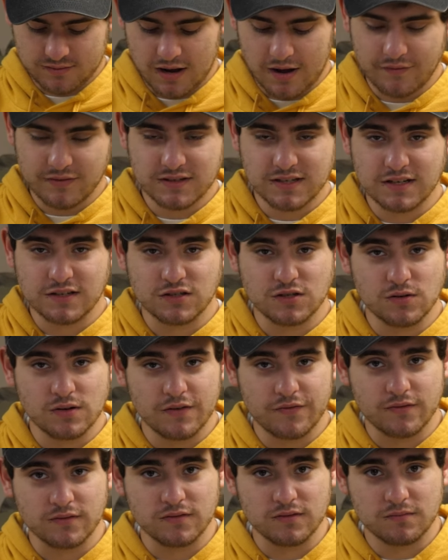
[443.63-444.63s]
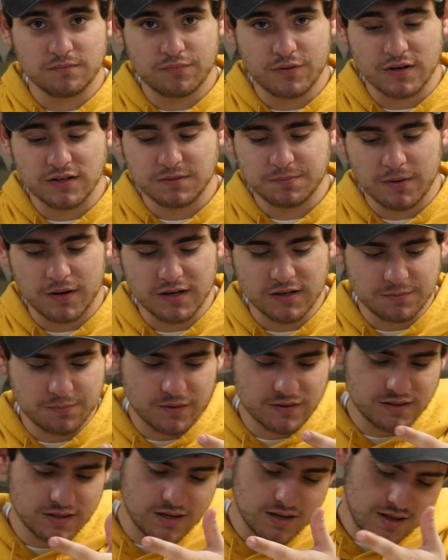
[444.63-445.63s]
Obviously it's 2 different prints, but it's
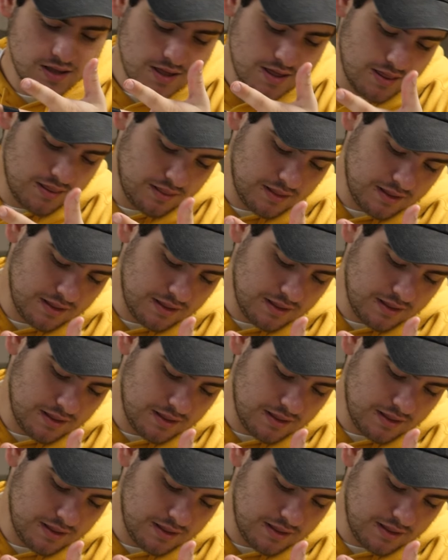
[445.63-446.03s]
printed